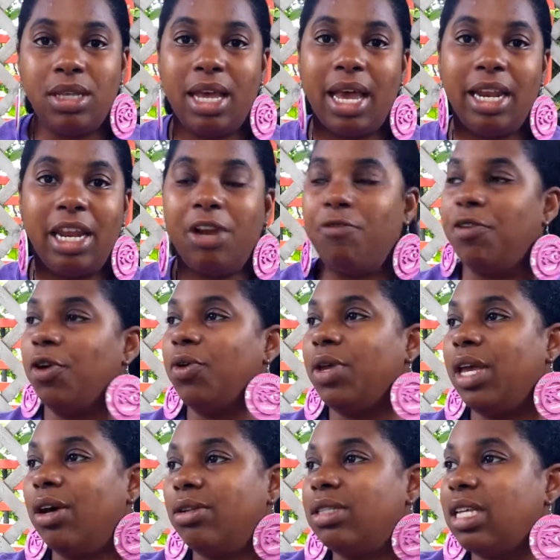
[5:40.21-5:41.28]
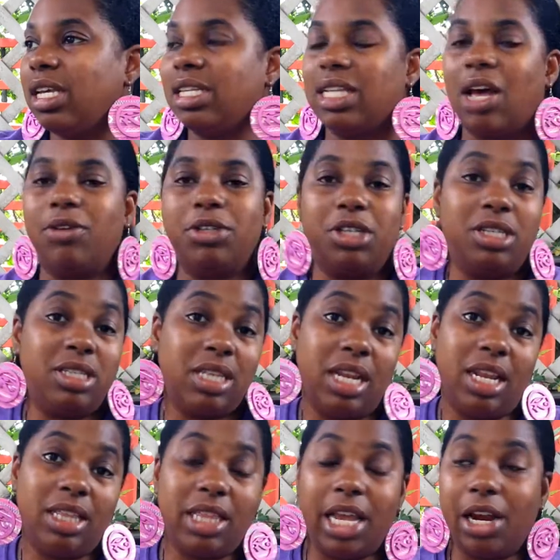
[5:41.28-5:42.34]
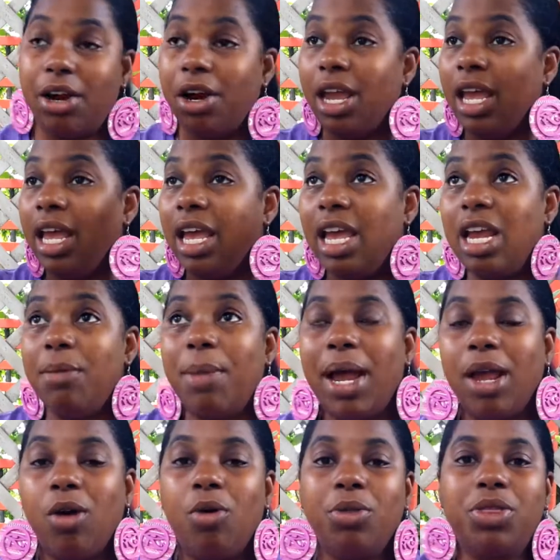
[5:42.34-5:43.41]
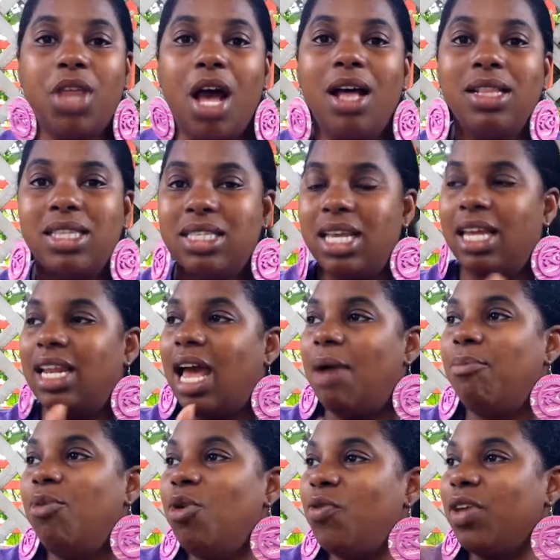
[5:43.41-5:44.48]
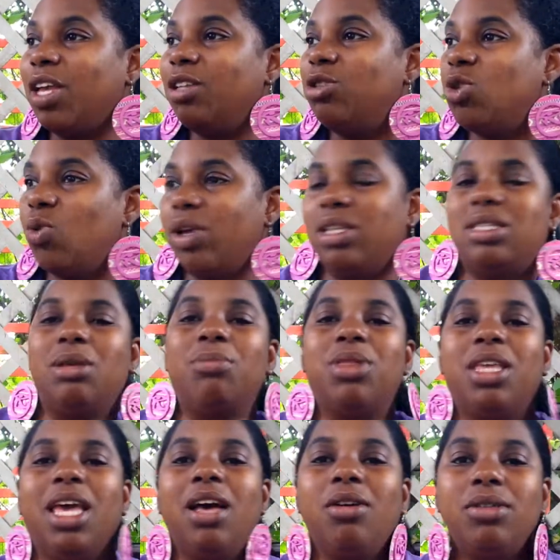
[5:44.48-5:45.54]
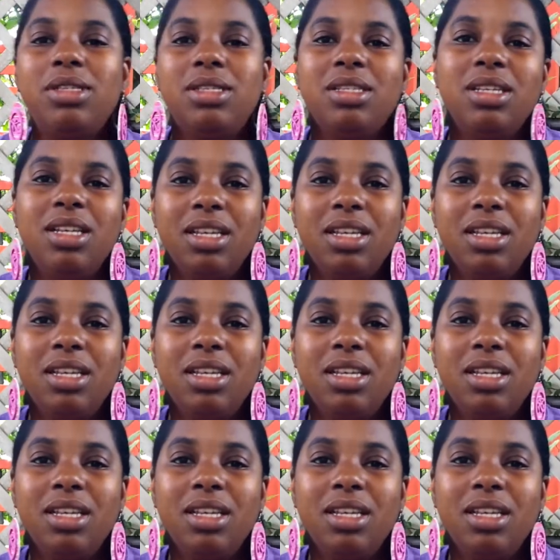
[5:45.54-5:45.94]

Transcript: I didn't feel guilty because I was just sitting there in my own thoughts and not moving and doing something else.